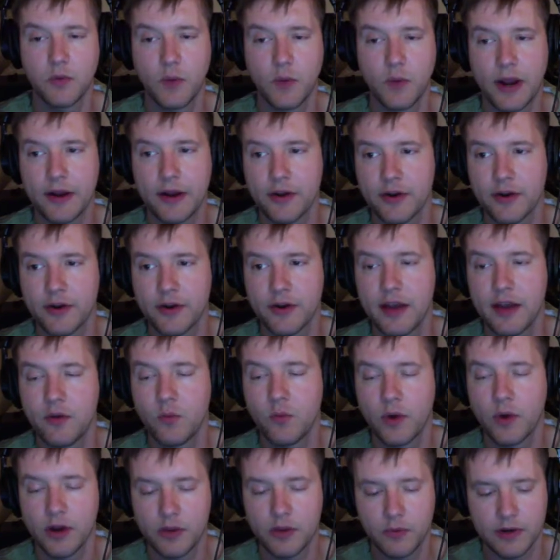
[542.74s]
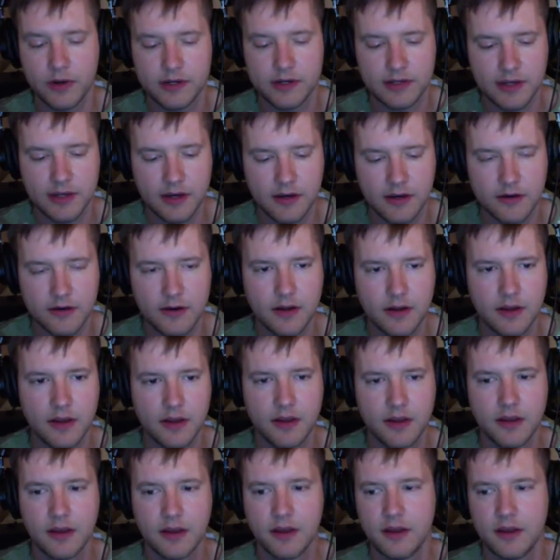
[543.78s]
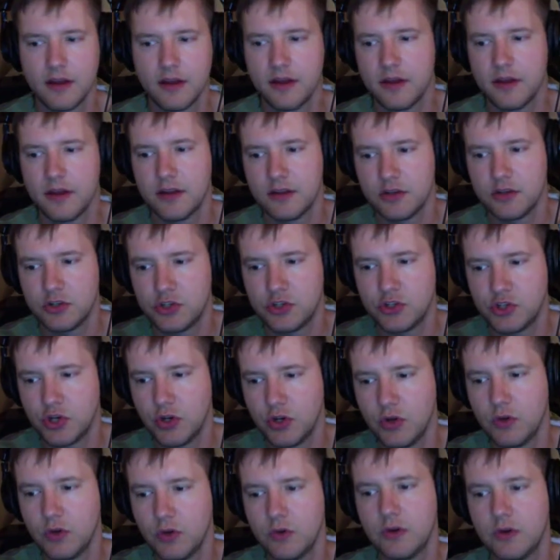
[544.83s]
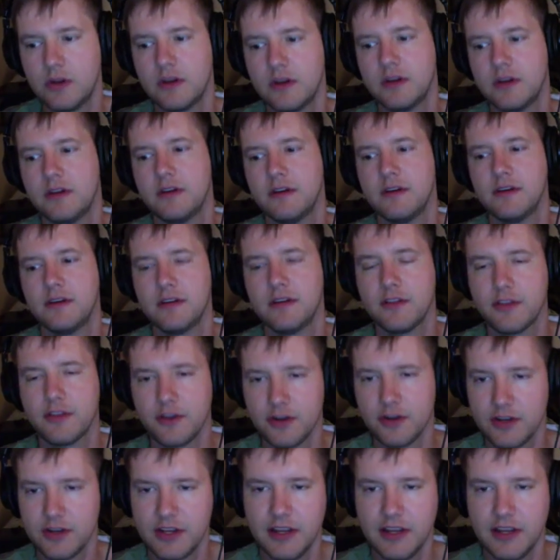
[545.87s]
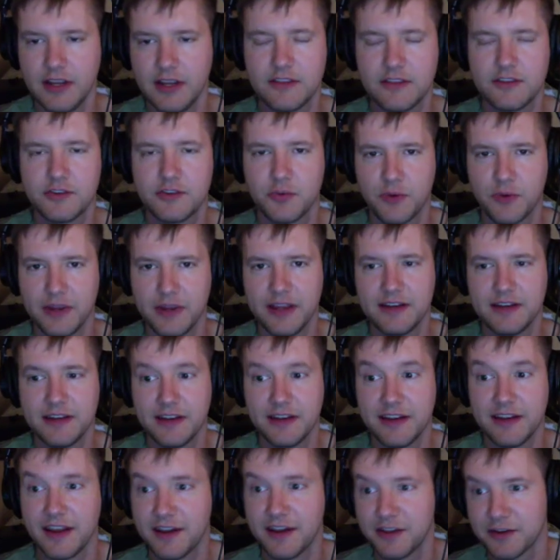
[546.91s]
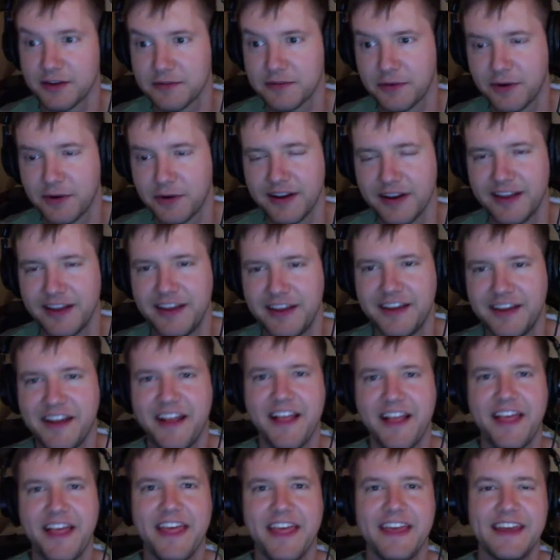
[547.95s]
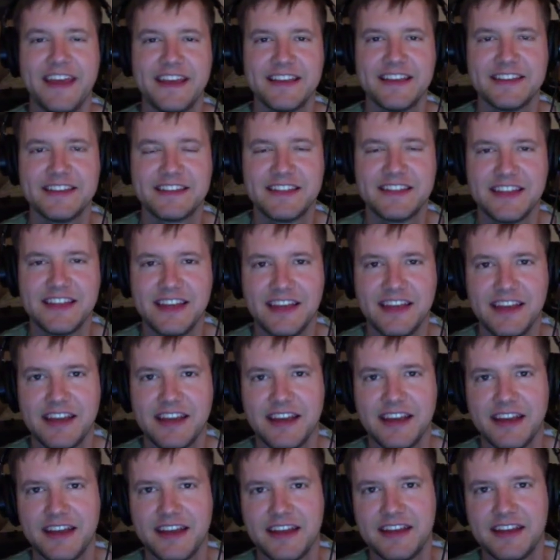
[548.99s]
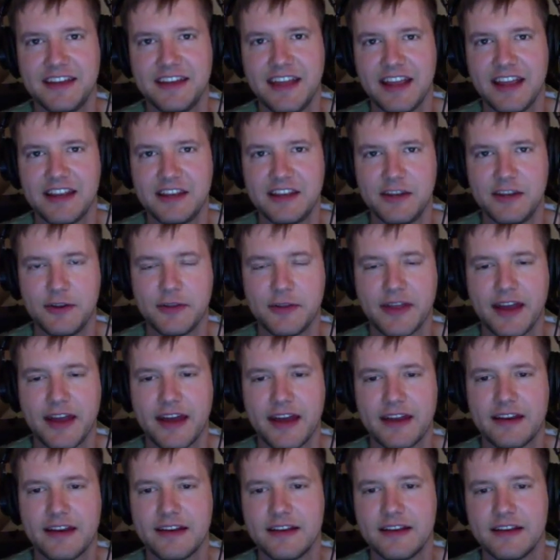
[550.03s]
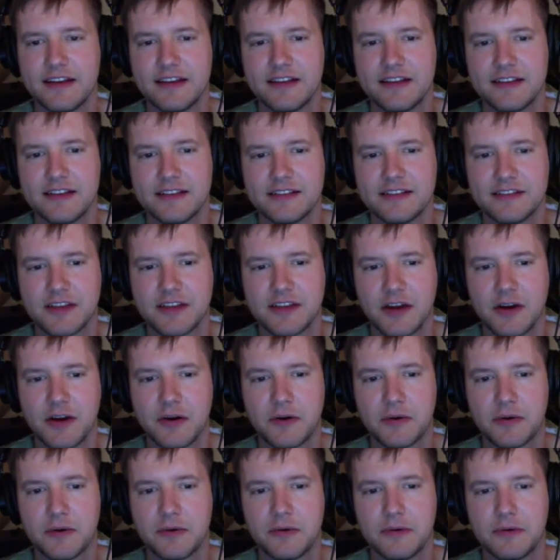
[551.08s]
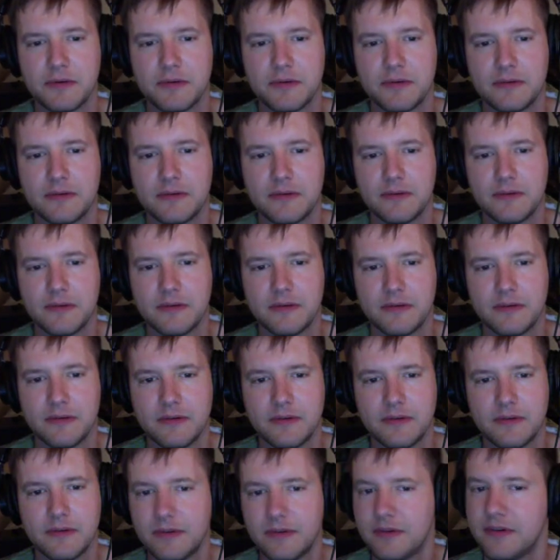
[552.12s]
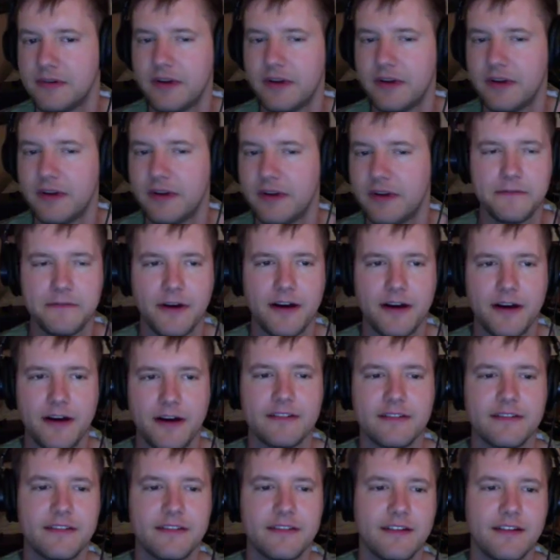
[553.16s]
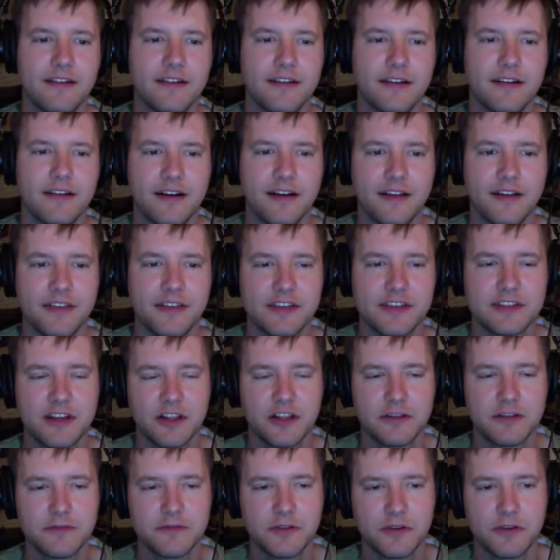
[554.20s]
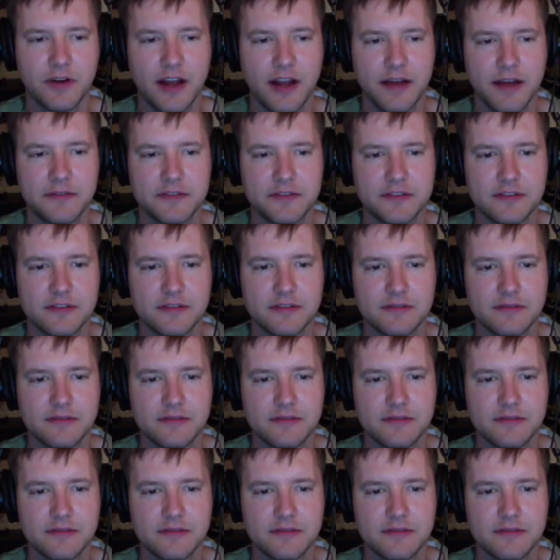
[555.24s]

where you're at, where you want to go. June 13th, 2018, had to look for it, is the day to do that. So have fun. These colorful graphs,